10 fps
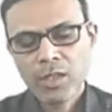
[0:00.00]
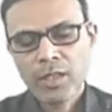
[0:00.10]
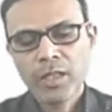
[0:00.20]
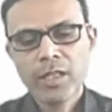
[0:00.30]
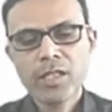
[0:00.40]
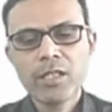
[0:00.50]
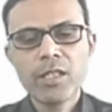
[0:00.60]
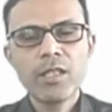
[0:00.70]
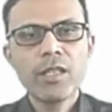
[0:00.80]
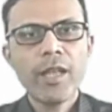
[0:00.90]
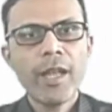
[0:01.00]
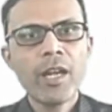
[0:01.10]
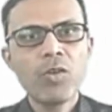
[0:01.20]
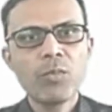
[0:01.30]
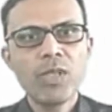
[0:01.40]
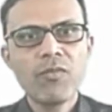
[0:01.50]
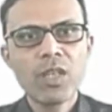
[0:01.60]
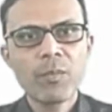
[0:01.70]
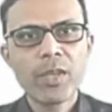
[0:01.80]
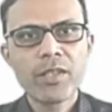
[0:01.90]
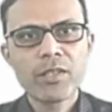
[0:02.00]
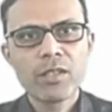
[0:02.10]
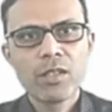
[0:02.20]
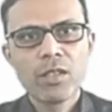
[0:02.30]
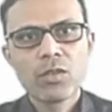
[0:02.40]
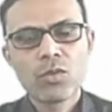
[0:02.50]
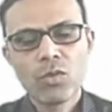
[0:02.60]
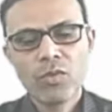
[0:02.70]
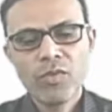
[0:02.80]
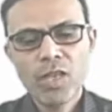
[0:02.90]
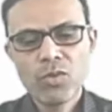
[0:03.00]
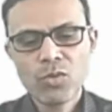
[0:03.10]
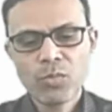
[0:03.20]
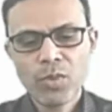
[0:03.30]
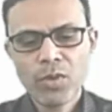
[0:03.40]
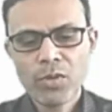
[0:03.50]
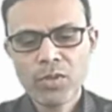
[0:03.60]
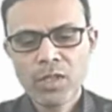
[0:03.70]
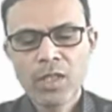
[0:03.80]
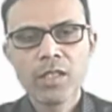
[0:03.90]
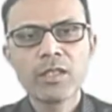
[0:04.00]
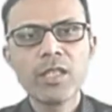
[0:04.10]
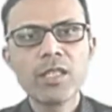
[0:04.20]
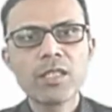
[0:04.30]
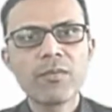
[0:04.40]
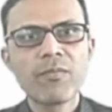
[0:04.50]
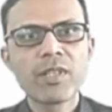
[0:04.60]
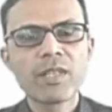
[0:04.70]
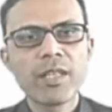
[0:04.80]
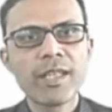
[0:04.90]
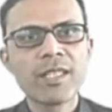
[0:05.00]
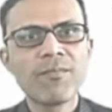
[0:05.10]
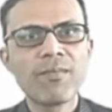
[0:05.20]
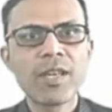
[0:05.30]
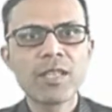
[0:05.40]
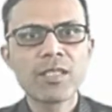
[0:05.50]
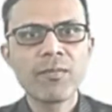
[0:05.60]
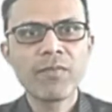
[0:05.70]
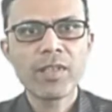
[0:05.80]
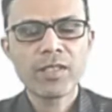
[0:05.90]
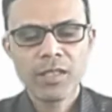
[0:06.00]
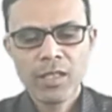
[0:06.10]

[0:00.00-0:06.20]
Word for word: it is the end of the workpiece, so we have to produce this surface as a flat surface.